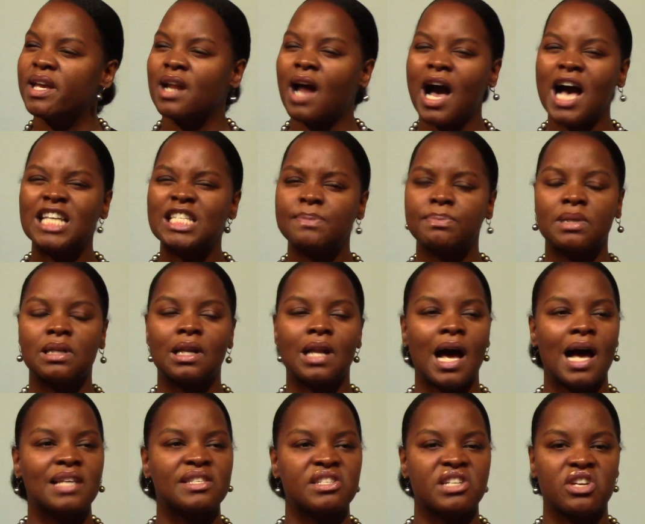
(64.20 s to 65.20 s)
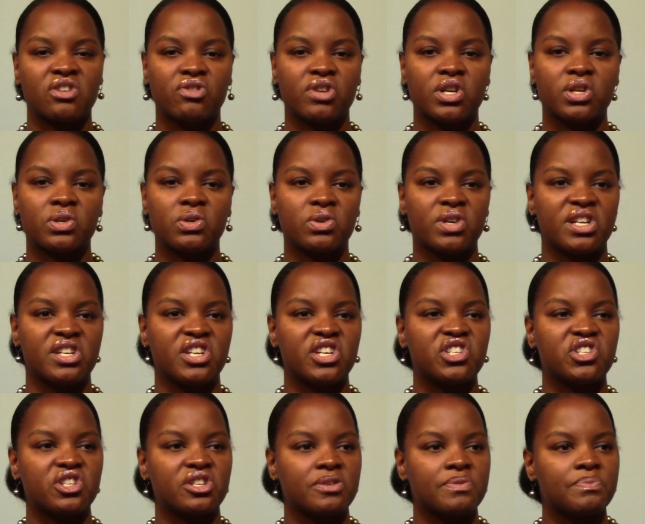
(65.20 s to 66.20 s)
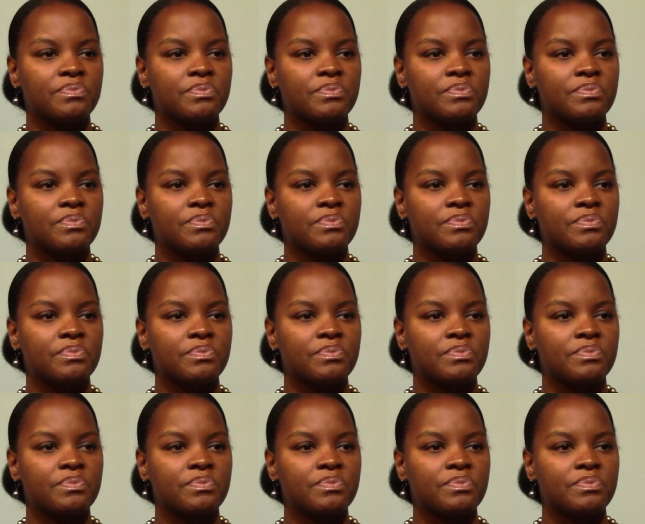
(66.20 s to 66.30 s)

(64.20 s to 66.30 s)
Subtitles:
hospitalized and in critical condition.